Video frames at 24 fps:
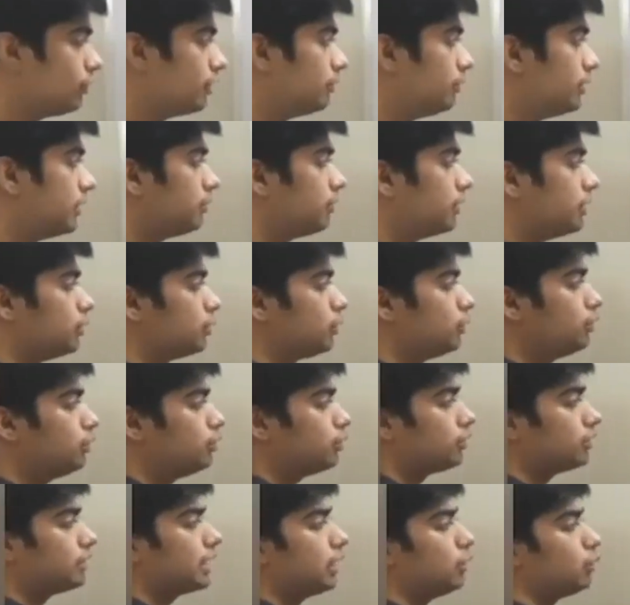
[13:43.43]
will be able to
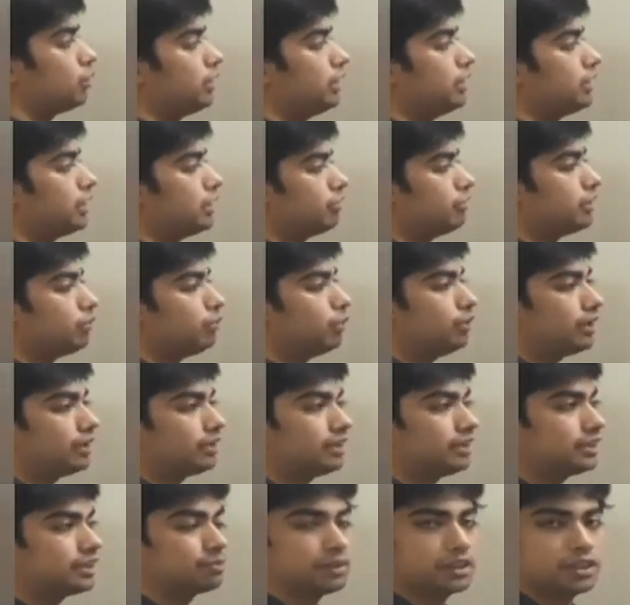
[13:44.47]
calculate FW at
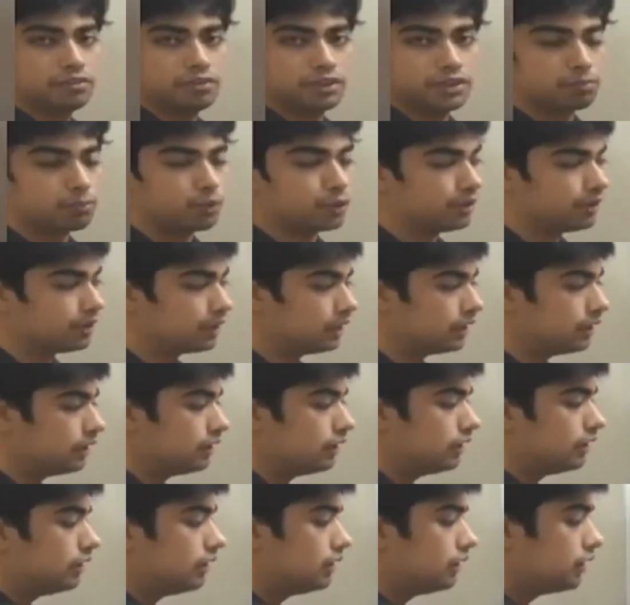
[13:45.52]
that specific point.
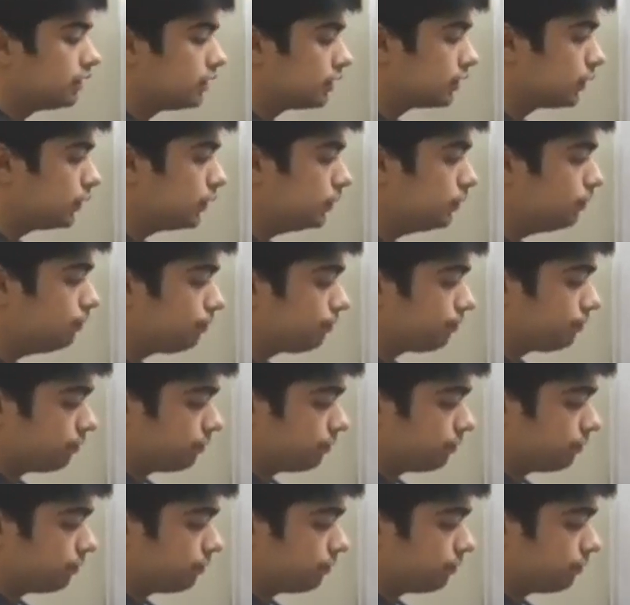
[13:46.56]
So